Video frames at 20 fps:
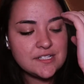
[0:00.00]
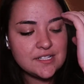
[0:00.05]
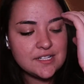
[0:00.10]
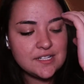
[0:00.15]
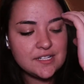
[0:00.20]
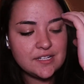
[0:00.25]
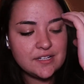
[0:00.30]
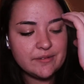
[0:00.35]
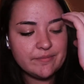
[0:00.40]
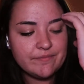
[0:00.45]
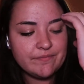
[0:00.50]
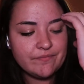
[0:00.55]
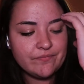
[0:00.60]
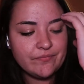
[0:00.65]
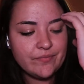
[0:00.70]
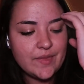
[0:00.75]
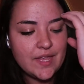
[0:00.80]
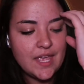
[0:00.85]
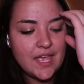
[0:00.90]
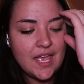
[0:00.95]

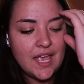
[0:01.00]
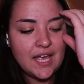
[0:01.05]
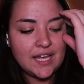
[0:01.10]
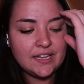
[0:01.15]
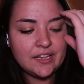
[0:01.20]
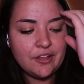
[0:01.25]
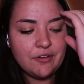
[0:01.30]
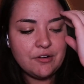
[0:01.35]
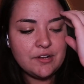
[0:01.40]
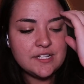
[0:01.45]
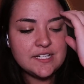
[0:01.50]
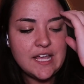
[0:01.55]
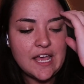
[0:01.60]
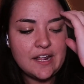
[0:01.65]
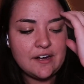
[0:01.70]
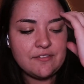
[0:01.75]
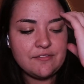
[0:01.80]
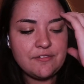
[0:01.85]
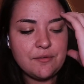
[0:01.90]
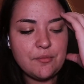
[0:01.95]
And loading
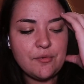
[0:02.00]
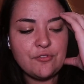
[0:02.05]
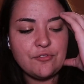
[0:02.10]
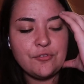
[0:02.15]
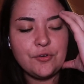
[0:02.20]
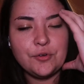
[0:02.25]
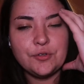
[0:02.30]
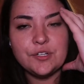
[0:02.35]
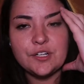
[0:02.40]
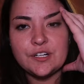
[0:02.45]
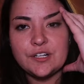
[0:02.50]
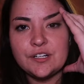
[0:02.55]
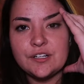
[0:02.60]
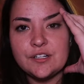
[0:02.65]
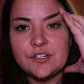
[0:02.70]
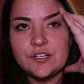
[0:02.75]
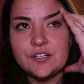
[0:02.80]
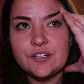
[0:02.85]
data from a folder,